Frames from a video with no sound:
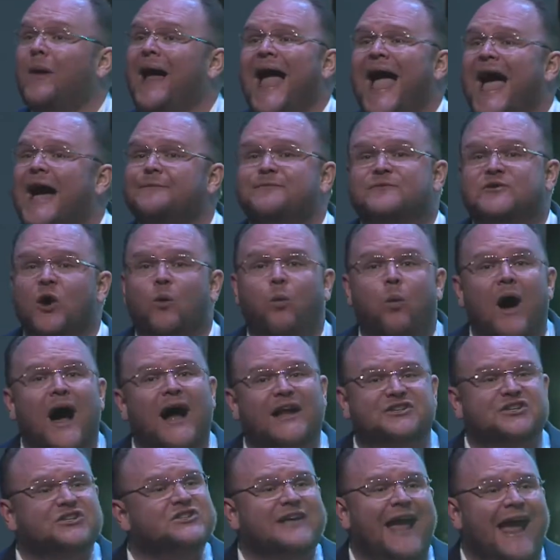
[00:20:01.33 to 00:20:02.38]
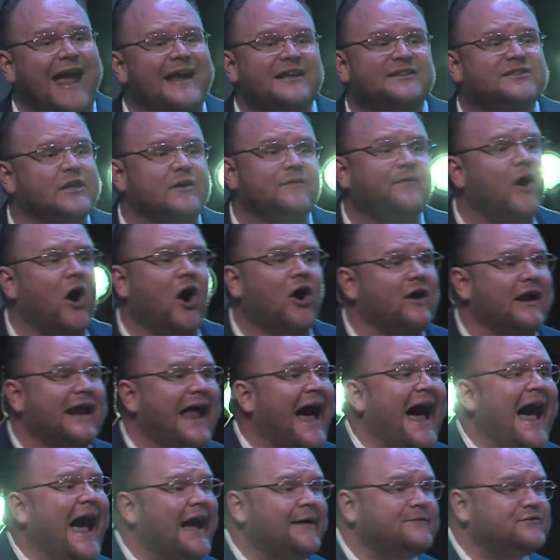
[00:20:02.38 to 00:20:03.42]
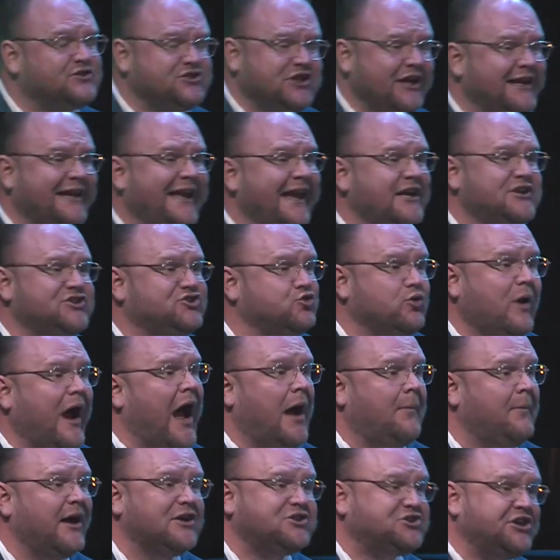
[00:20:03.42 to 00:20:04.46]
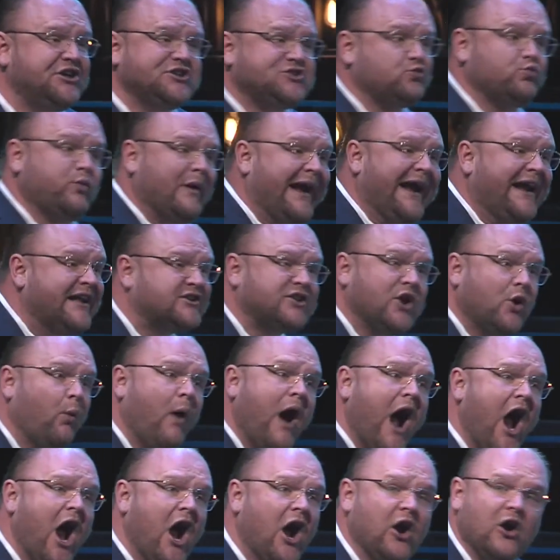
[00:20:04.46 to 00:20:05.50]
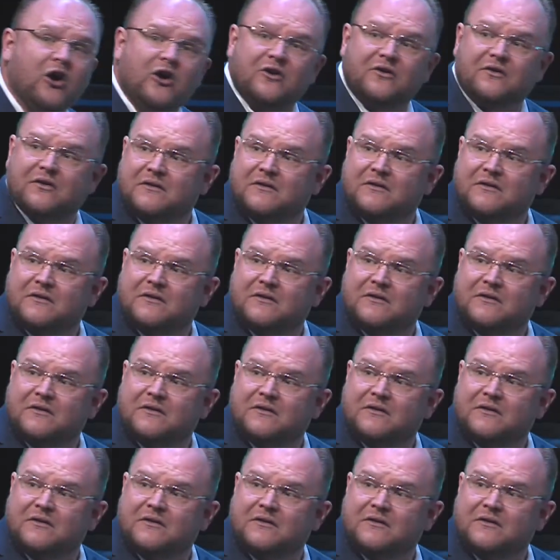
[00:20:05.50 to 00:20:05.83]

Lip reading: have to watch Days of Our Lives to get drama. Just read the word.